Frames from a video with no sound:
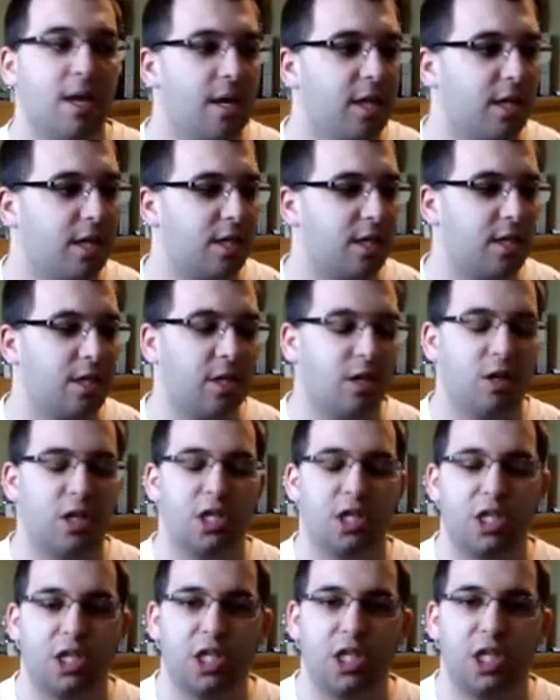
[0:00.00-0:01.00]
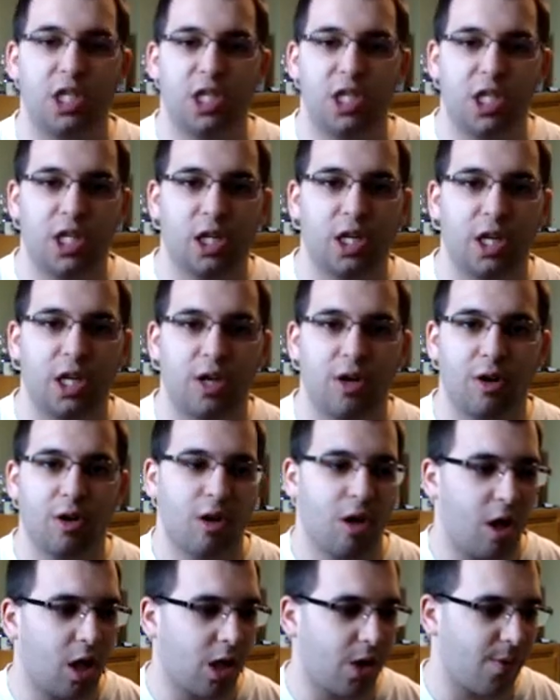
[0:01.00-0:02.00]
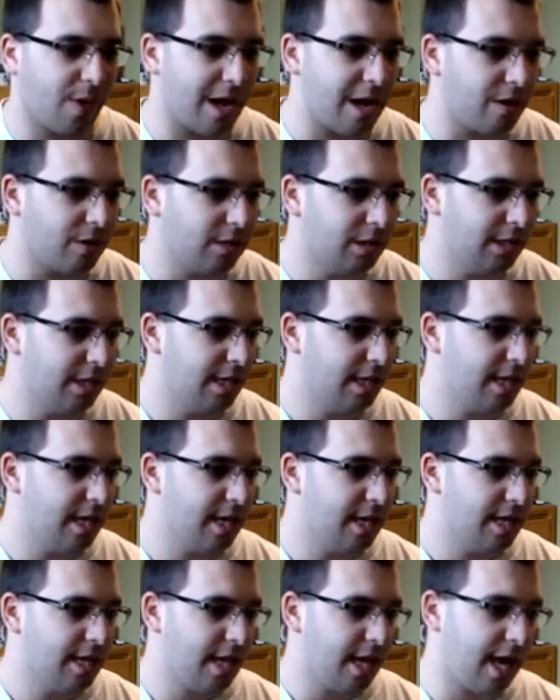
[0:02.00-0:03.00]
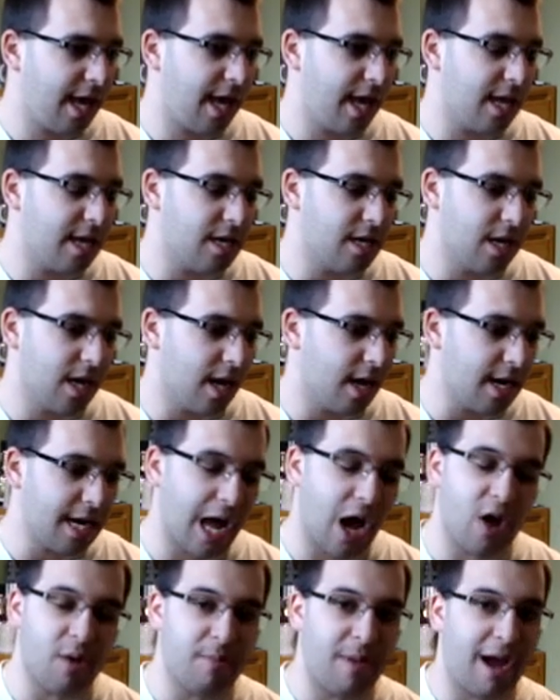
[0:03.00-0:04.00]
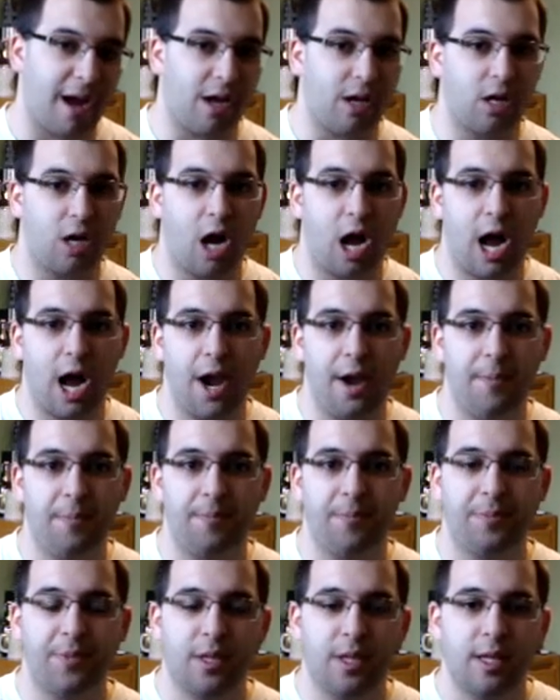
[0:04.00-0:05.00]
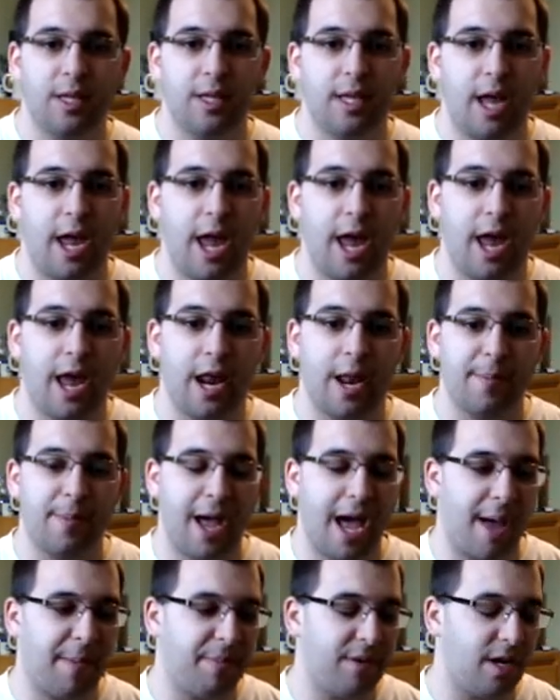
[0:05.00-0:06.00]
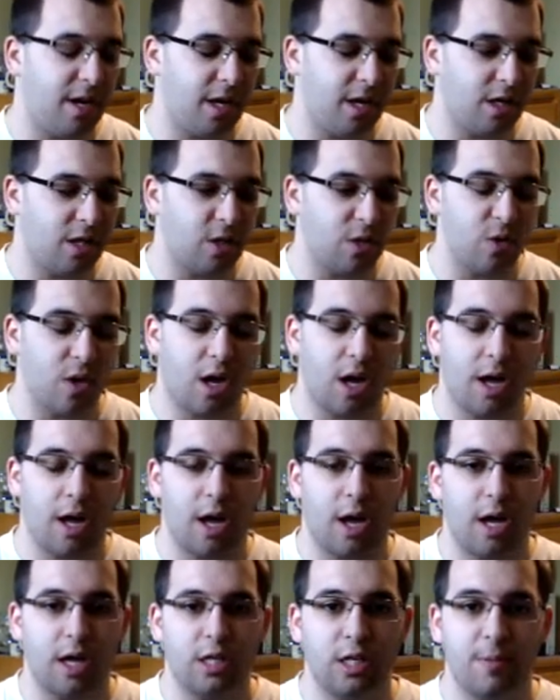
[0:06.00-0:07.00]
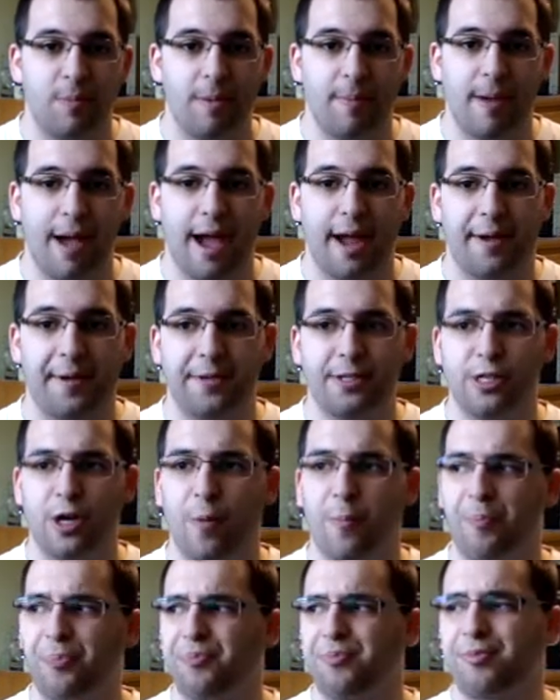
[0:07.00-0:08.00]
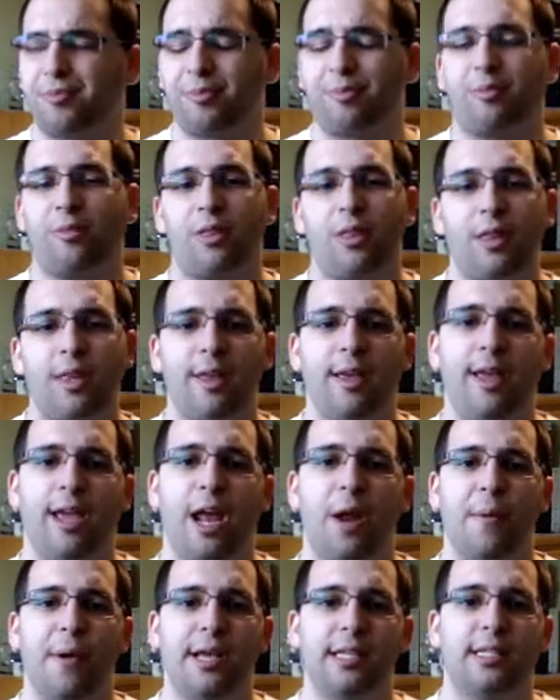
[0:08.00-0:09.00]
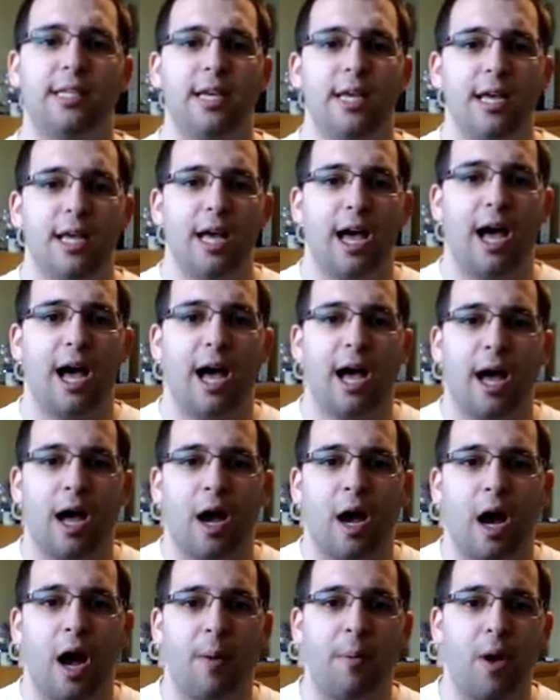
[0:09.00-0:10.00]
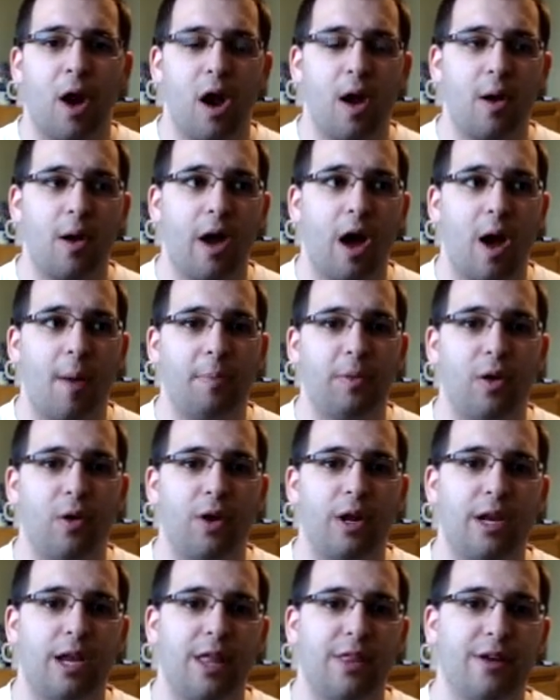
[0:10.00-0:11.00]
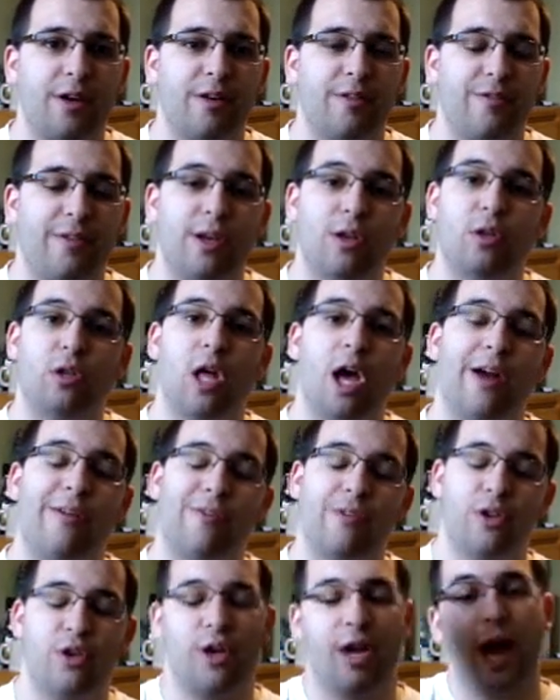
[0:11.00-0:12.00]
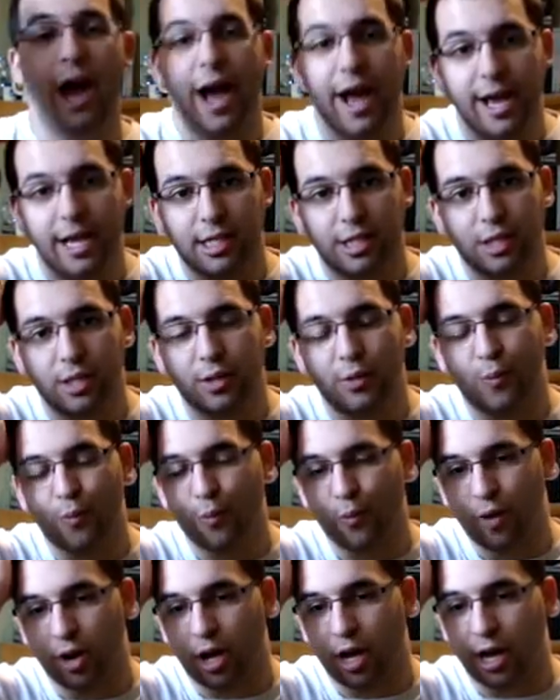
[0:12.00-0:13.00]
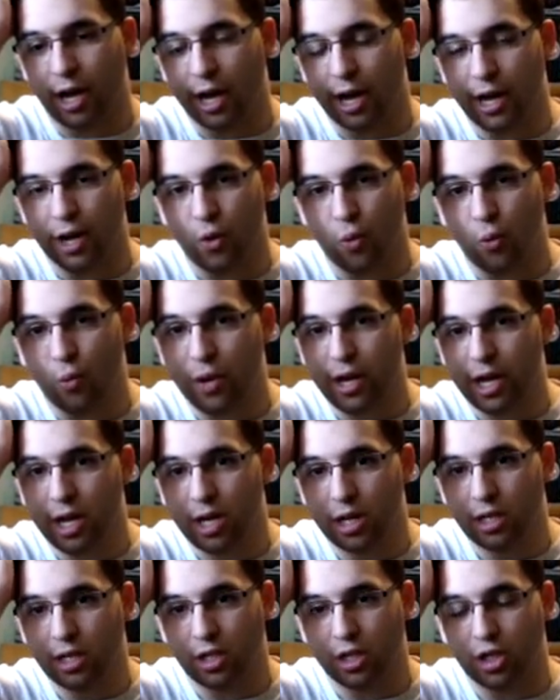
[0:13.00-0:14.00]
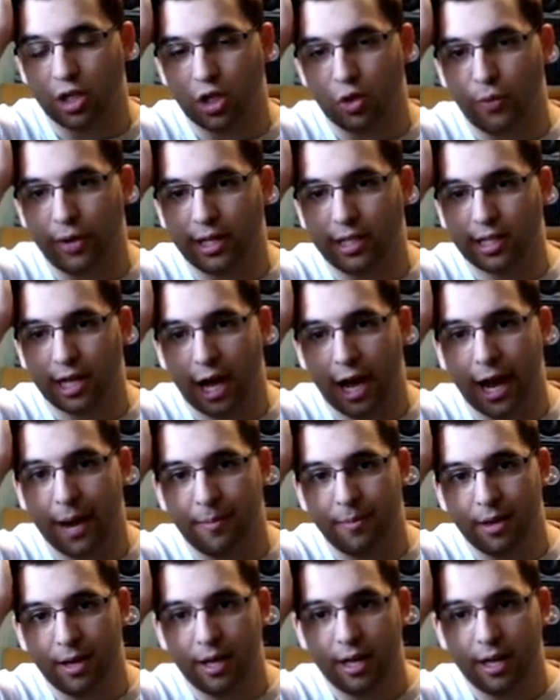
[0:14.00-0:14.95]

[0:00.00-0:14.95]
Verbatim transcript: just you know, just just chilling all around. And uh, now I'm back in COD, and I'm happy to uh, to be back. So, anyways, uh, I'll probably upload another video log for you guys uh, in a week to two weeks time,